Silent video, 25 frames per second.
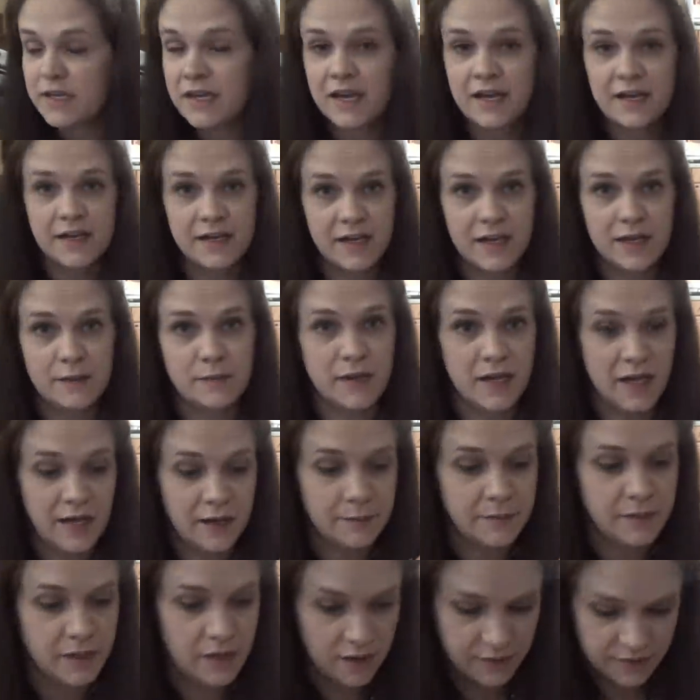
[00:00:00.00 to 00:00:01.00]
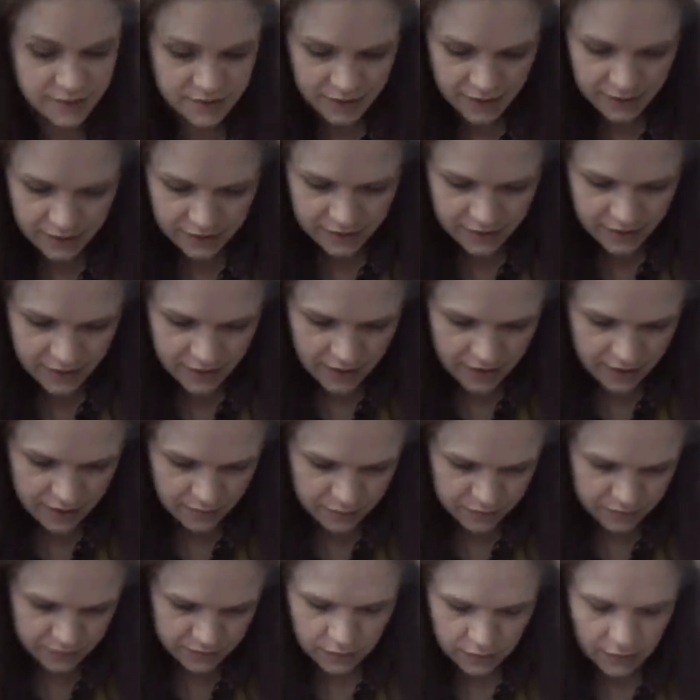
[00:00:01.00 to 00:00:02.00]
kind of day, but I am not taking a
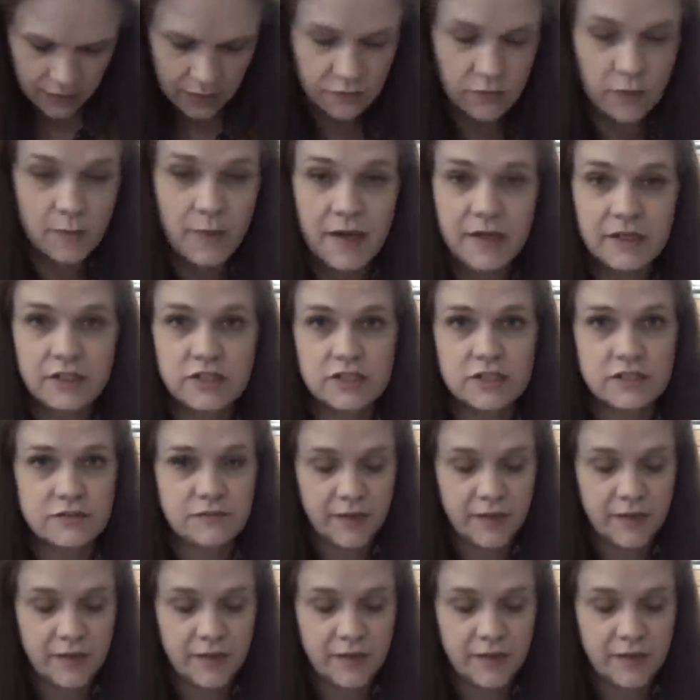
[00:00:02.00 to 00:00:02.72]
nap. Everybody just